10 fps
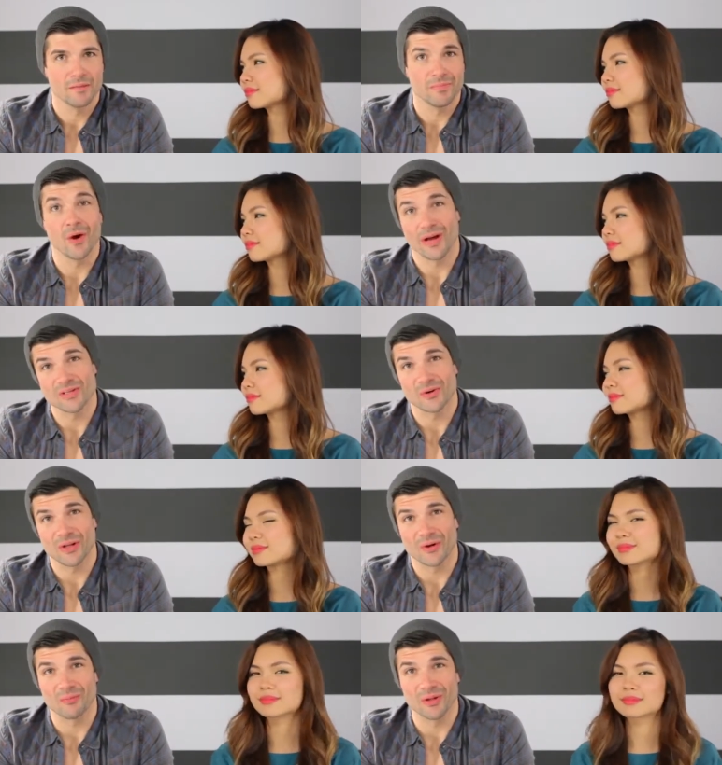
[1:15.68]
Speaker 1: No, I
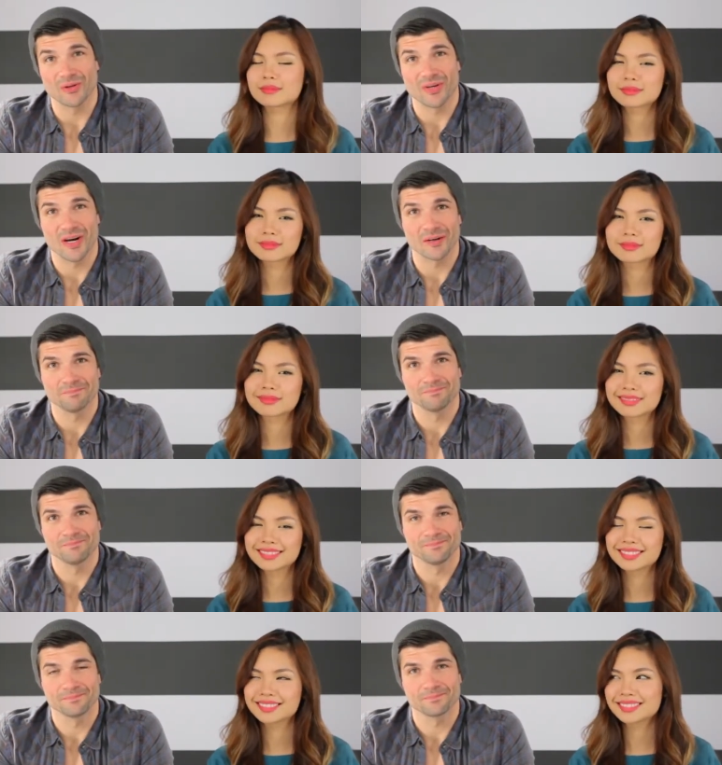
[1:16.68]
totally own a blow dryer.
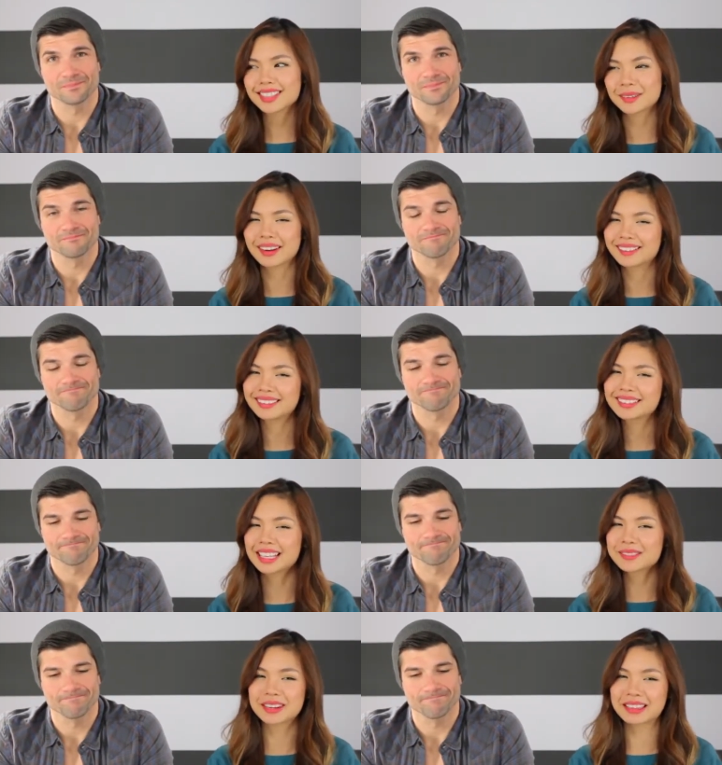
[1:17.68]
Speaker 2: Okay,
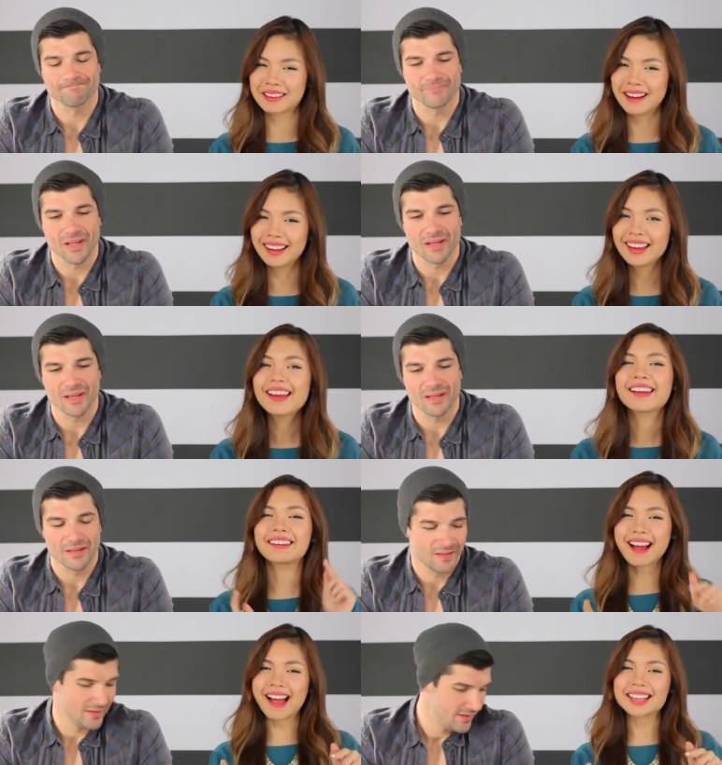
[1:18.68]
that's what I thought.
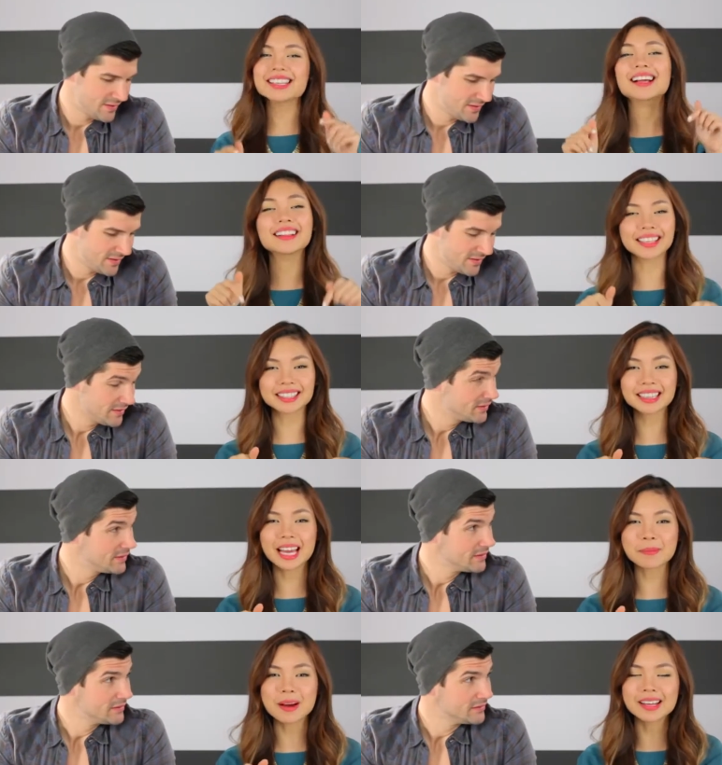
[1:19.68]
Guys, click the
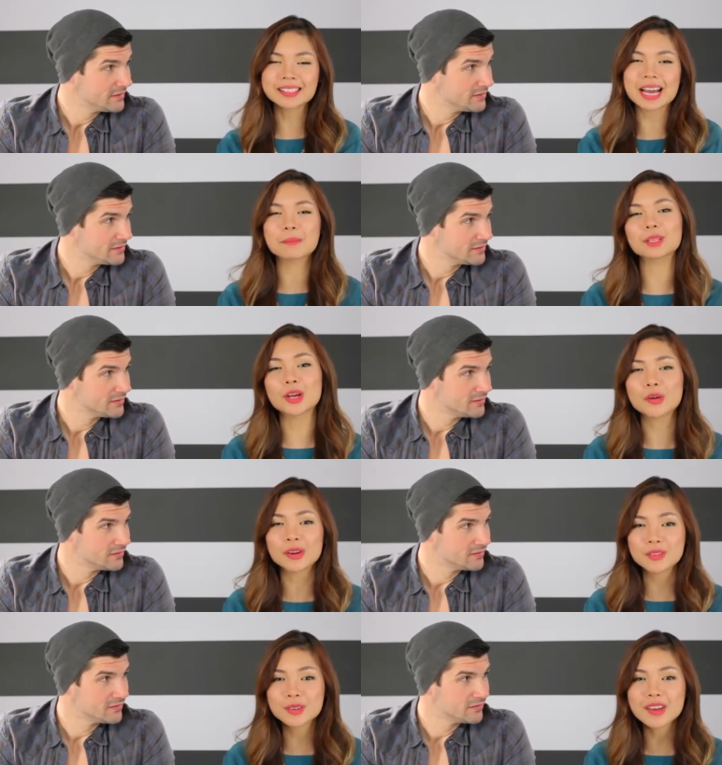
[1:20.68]
like button down below
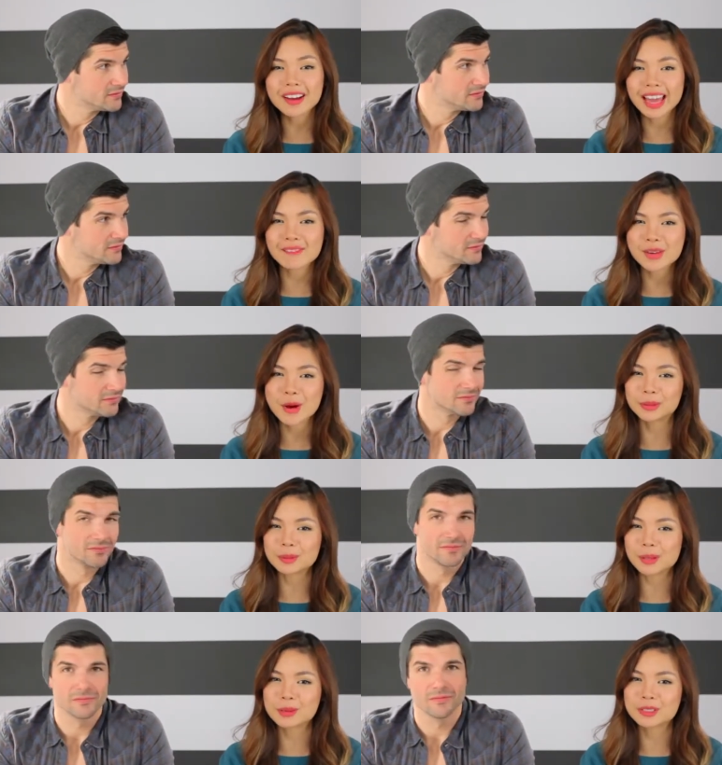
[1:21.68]
if you thought Kevin owned
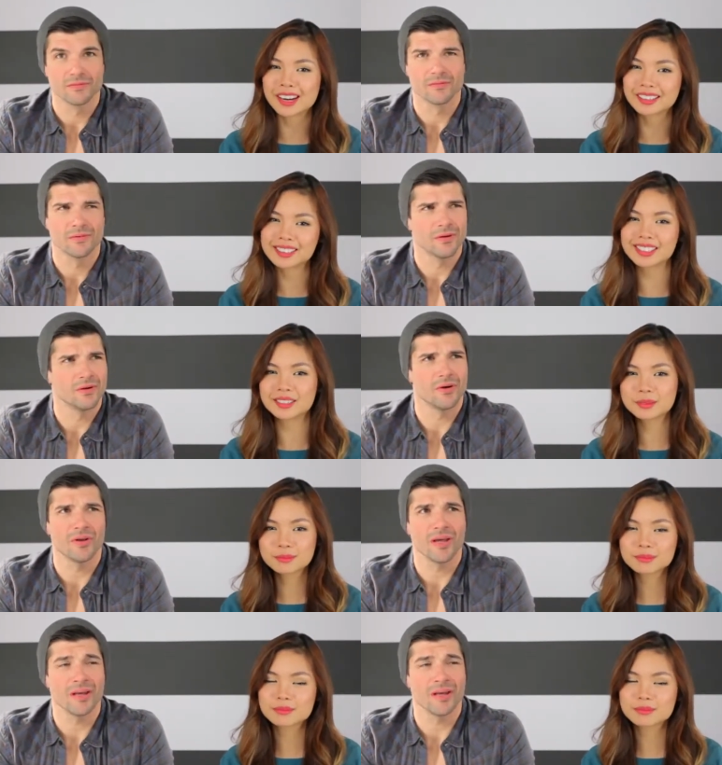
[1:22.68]
a blow dryer too.
Speaker 1: Okay,